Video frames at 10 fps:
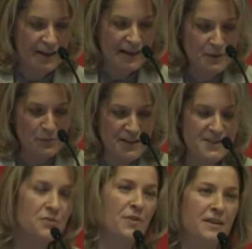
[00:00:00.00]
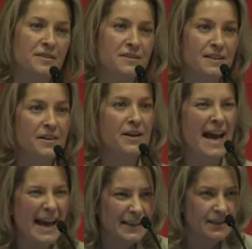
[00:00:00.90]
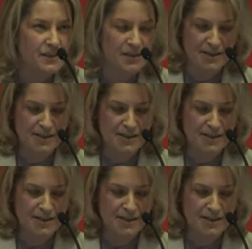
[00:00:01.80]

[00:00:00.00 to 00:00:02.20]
inmates directed their anger,